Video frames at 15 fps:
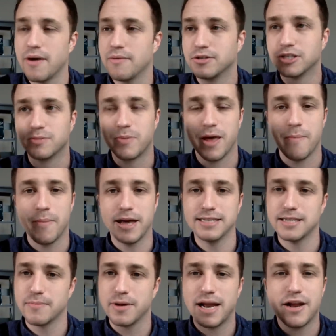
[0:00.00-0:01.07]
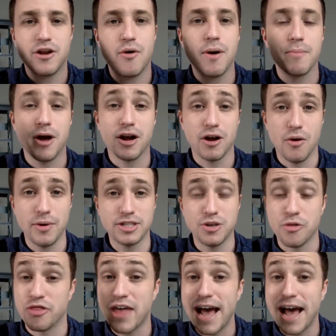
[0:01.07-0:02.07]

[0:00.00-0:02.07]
That would just be amazing, but I know I'm not going to.